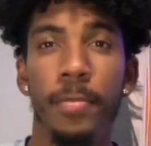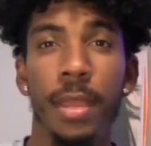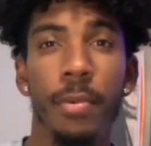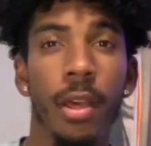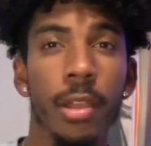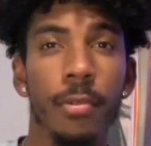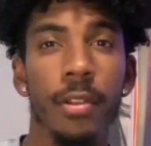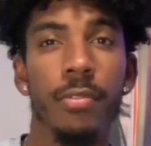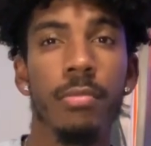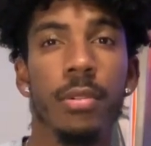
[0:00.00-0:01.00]
They probably
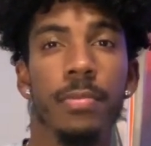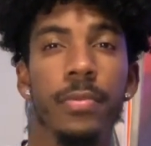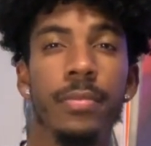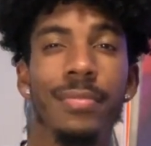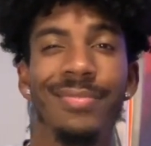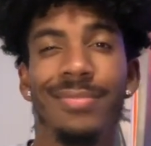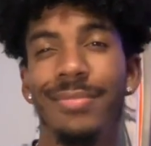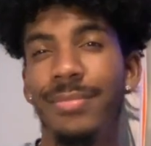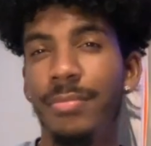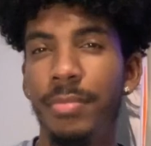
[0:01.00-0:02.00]
run from
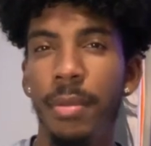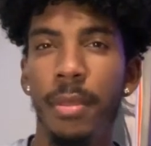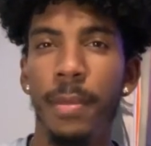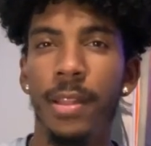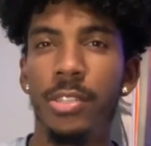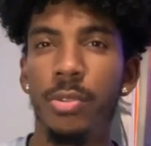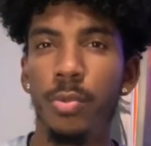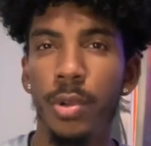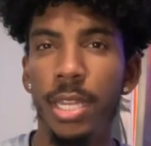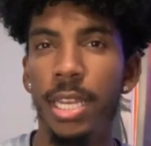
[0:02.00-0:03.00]
maybe about
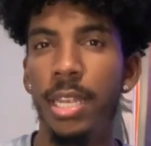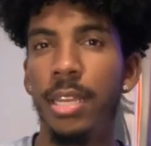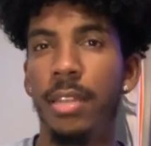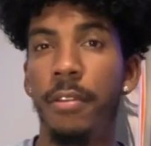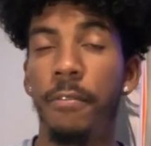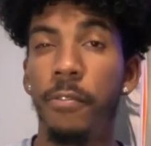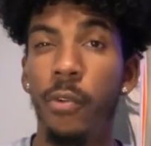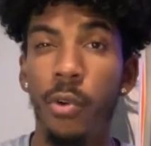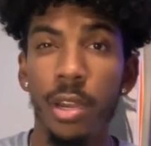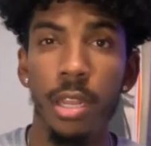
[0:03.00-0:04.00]
20 to
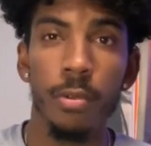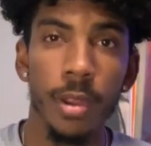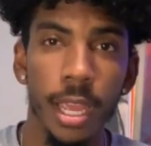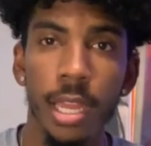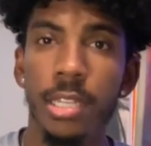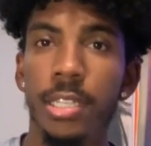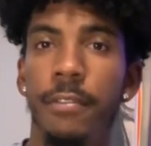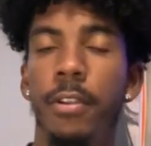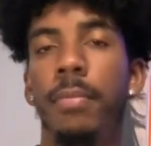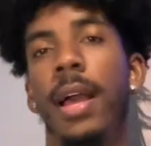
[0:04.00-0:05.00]
40 range
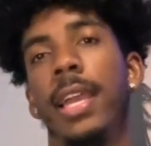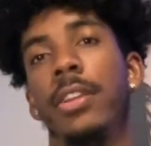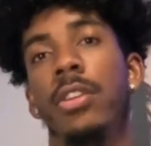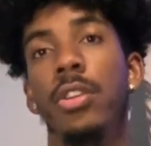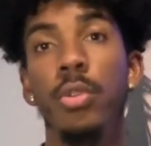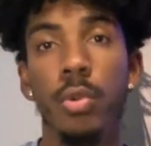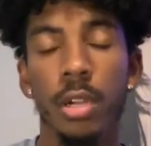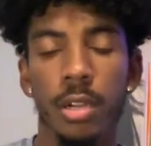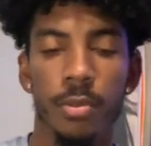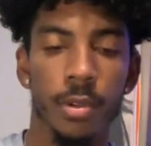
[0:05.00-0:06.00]
if you're buying
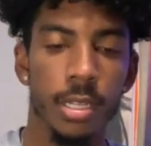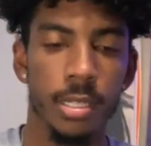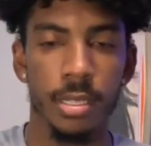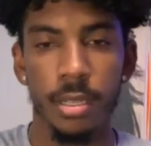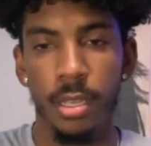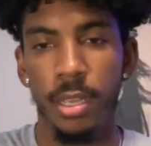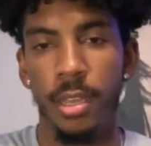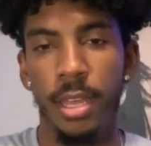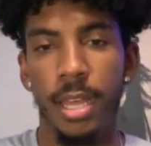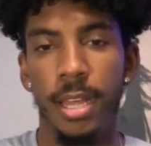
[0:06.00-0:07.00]
newer ones.
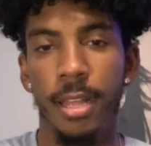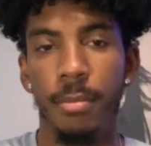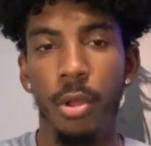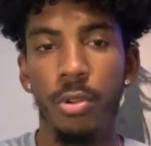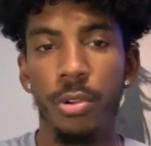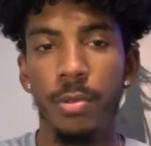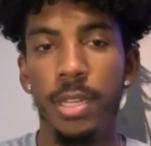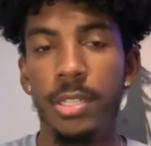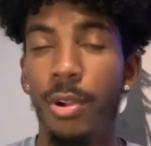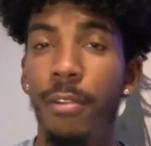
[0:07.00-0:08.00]
Older
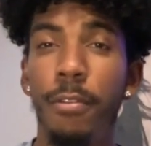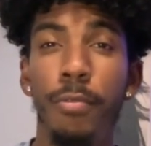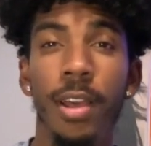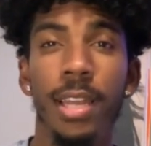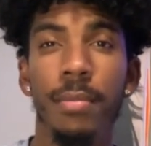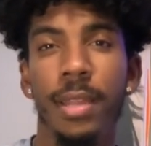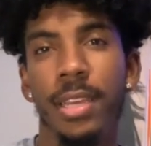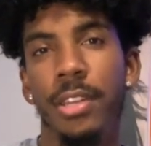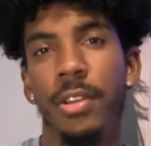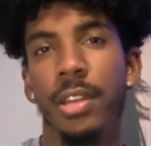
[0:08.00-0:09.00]
ones, or if you find them
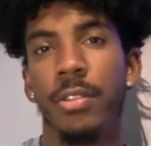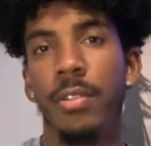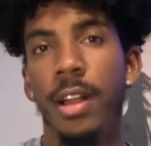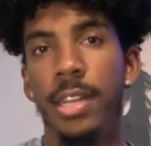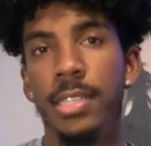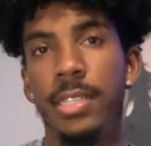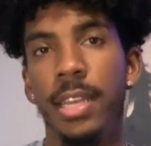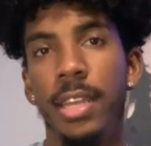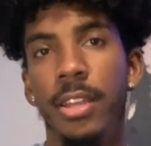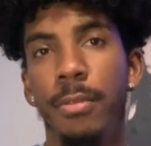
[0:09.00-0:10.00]
like at a garage
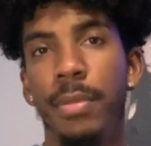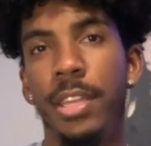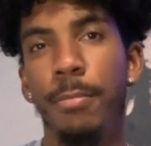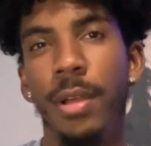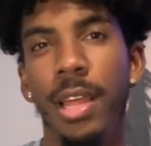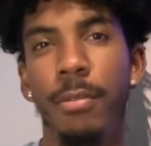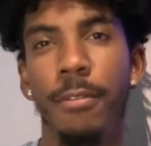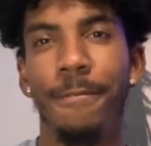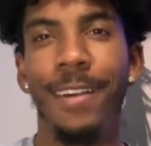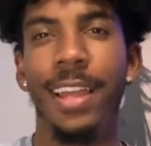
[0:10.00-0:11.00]
sale, but you probably
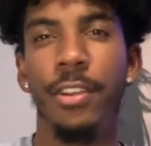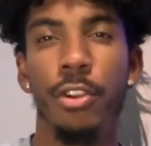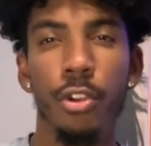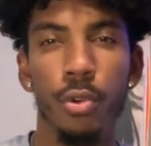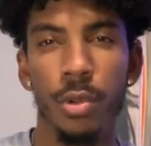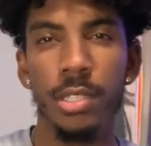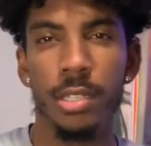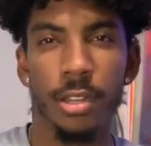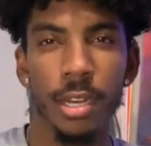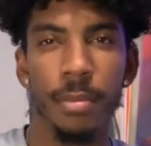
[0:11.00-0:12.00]
won't find new ones,
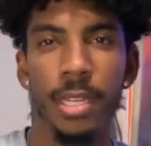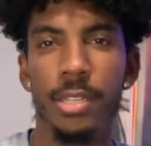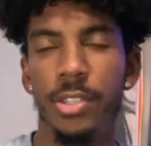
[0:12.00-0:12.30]
you know what I mean?